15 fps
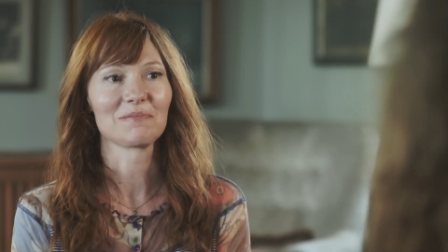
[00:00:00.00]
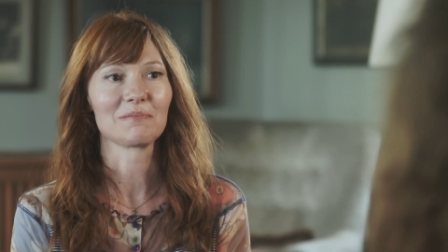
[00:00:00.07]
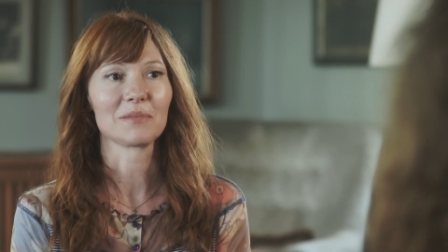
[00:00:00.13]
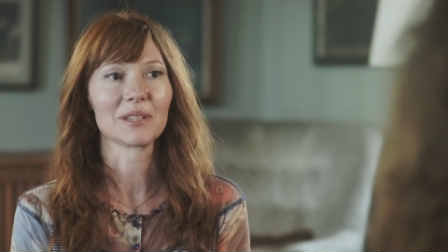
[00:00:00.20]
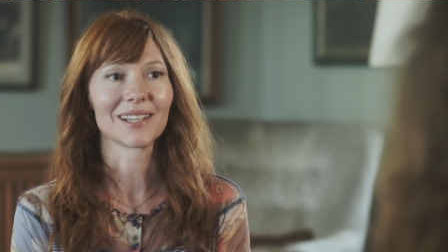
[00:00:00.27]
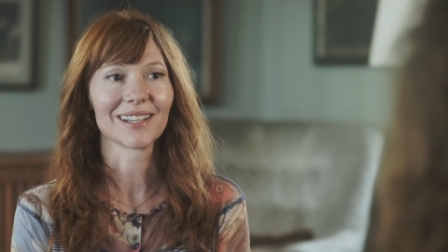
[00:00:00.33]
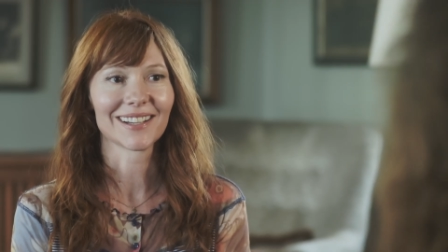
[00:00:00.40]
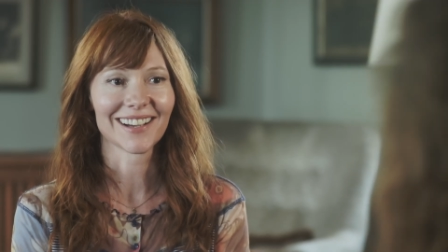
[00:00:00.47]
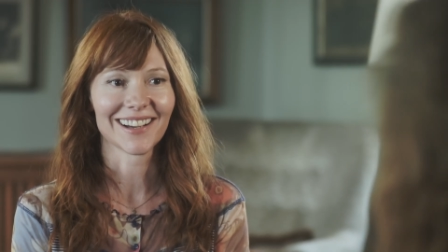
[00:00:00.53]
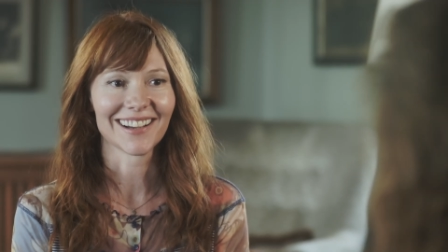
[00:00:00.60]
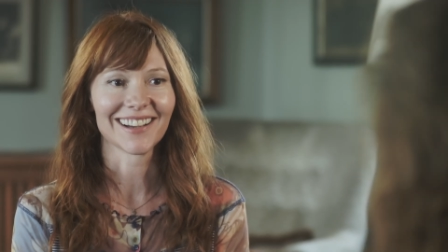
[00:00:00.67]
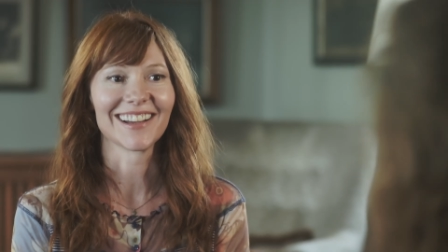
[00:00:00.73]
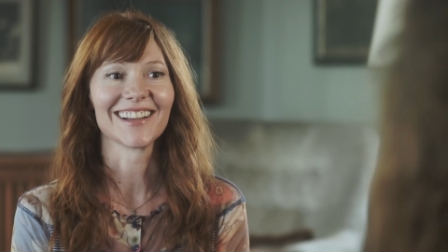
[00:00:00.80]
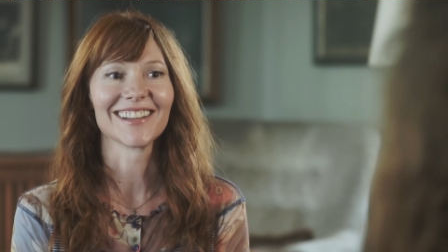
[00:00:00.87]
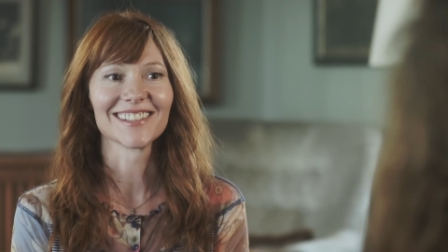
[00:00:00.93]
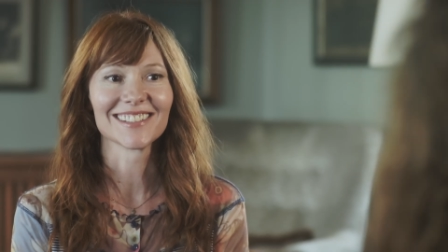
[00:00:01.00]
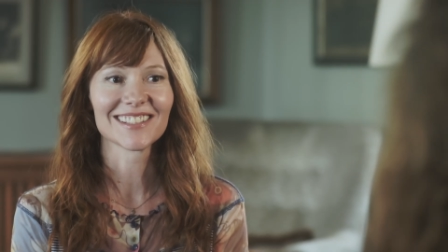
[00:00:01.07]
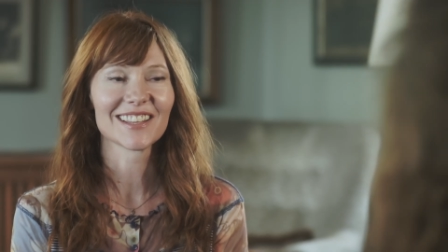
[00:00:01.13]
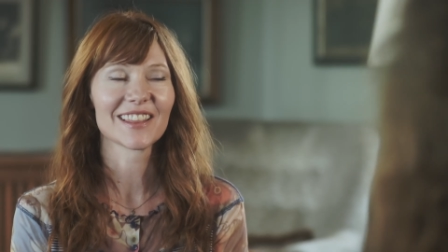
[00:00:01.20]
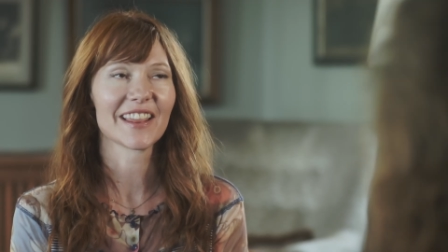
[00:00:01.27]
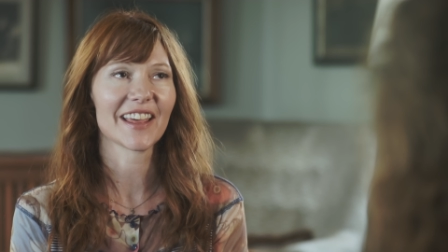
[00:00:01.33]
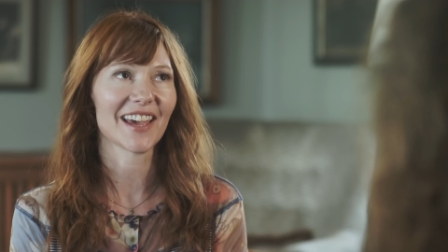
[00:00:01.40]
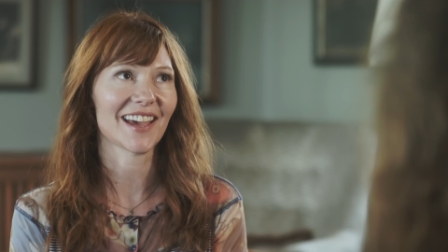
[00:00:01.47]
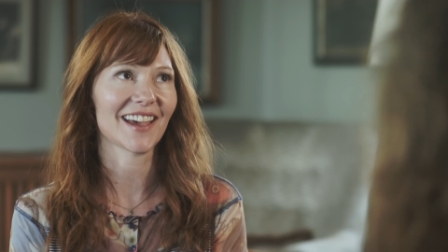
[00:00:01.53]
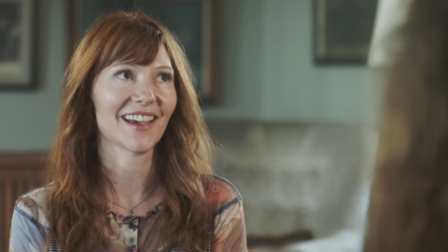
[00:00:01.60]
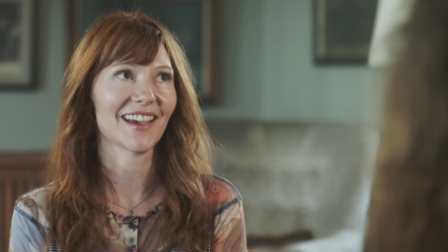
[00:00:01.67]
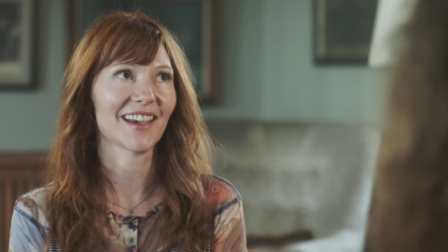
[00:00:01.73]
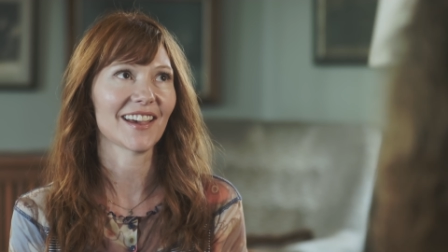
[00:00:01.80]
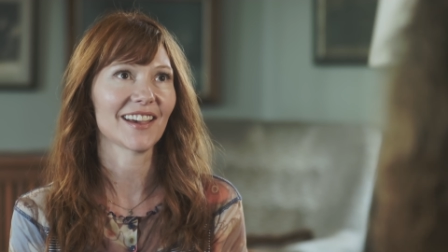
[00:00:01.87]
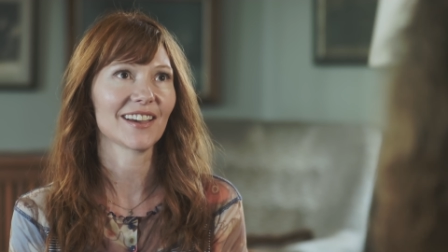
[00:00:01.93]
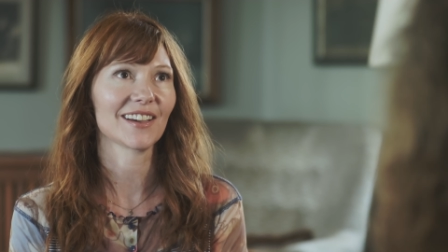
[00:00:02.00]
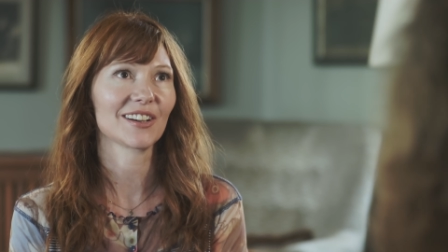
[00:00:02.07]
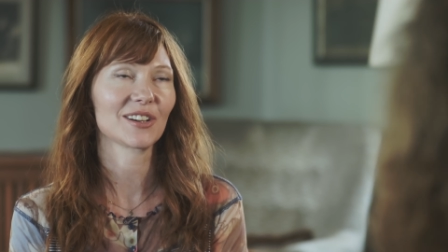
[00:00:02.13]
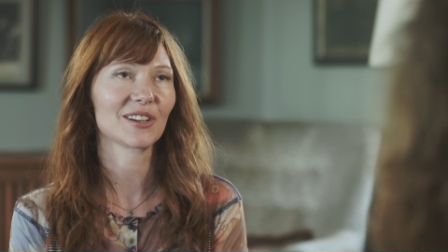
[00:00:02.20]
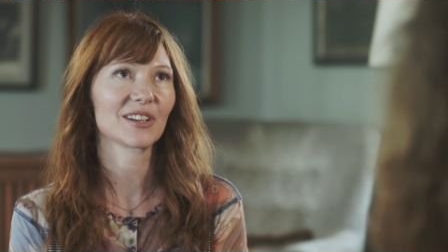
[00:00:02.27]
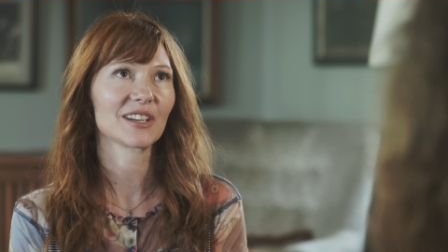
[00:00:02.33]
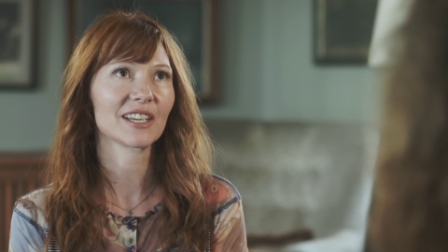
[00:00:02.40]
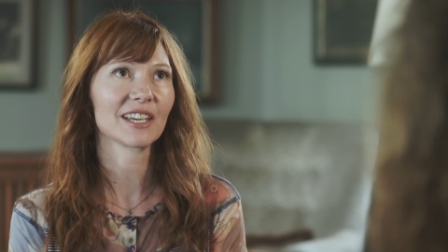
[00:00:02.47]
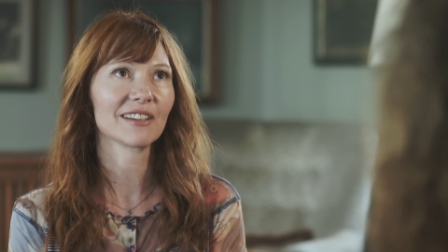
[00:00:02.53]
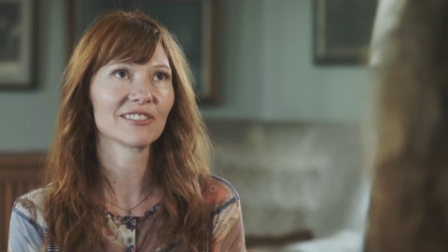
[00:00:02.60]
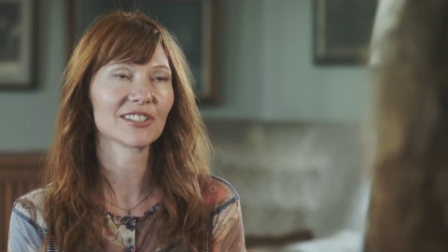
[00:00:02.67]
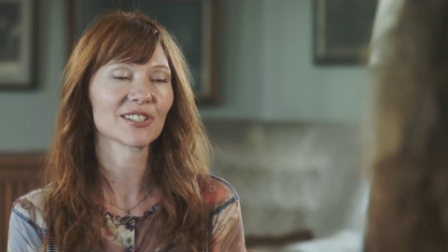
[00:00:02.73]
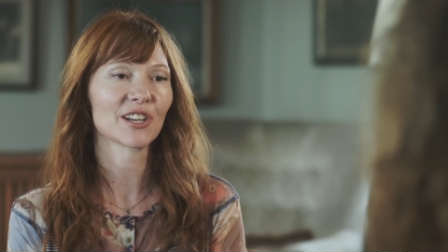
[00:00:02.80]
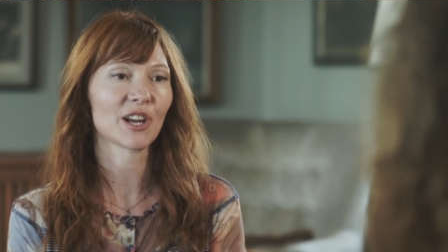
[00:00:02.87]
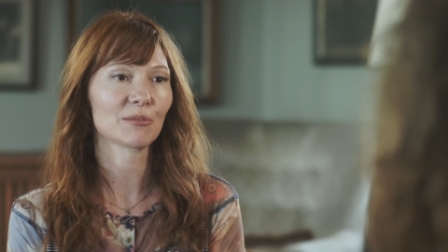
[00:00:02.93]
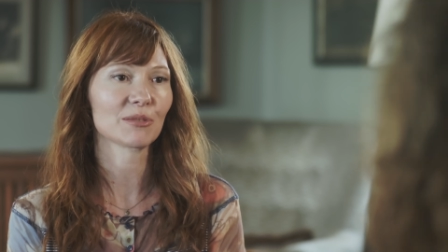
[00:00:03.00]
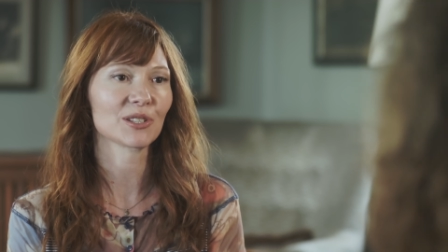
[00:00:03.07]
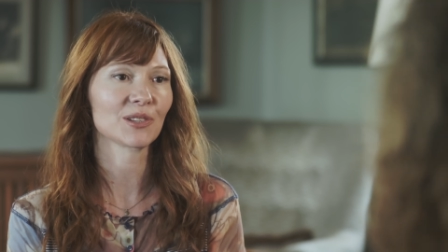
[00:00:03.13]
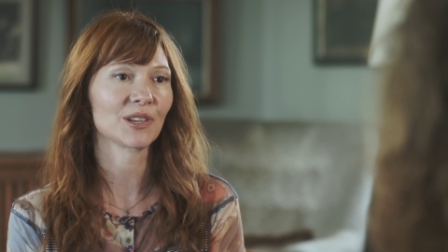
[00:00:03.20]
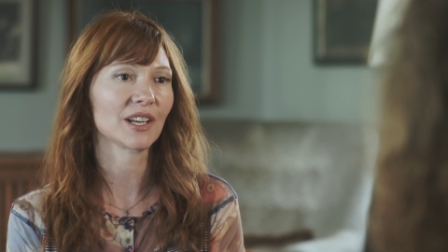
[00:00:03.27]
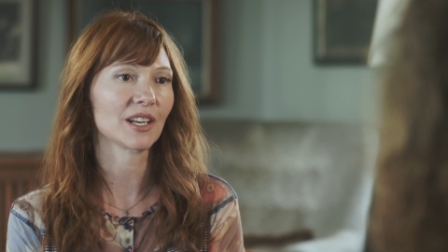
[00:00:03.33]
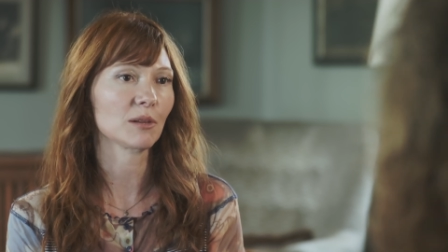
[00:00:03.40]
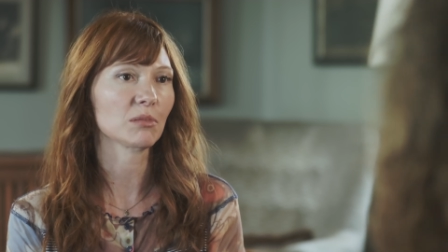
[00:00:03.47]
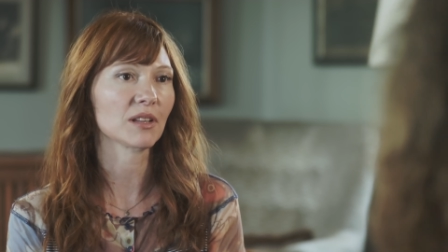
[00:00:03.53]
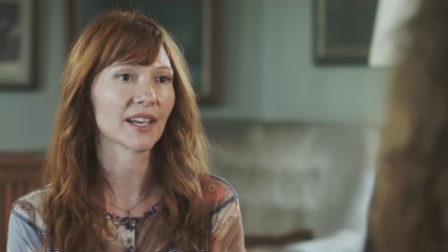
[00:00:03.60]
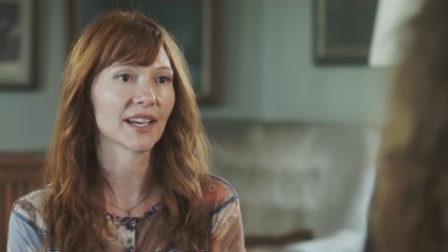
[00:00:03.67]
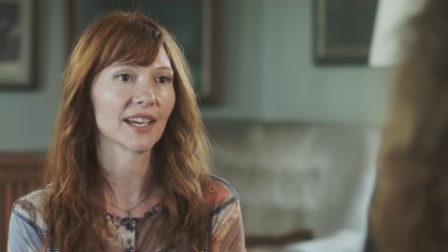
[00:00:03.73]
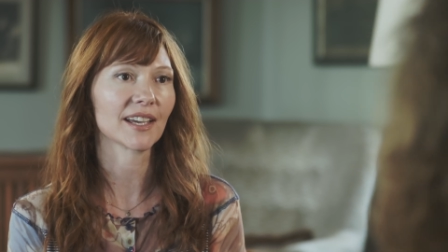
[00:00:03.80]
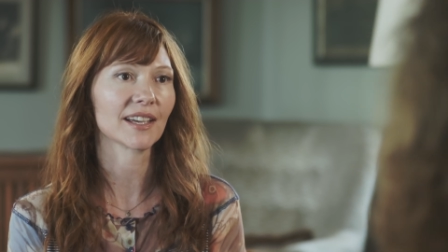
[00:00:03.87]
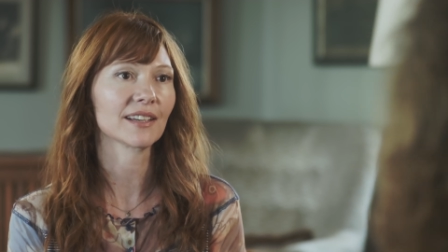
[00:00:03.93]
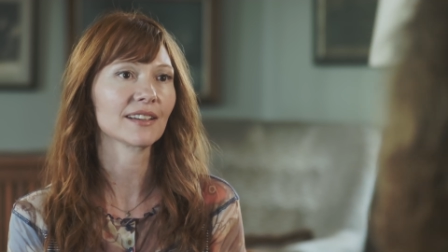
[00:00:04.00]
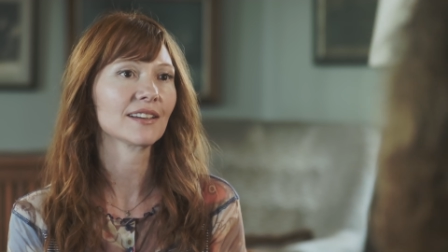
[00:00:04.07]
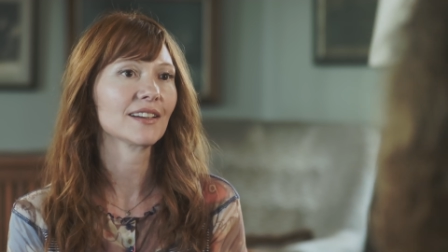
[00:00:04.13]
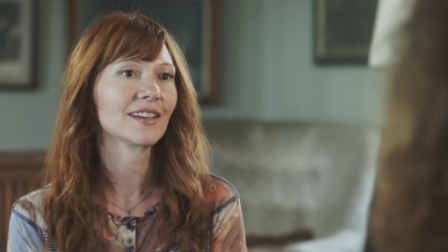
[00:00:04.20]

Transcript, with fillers: because they give us an opportunity to play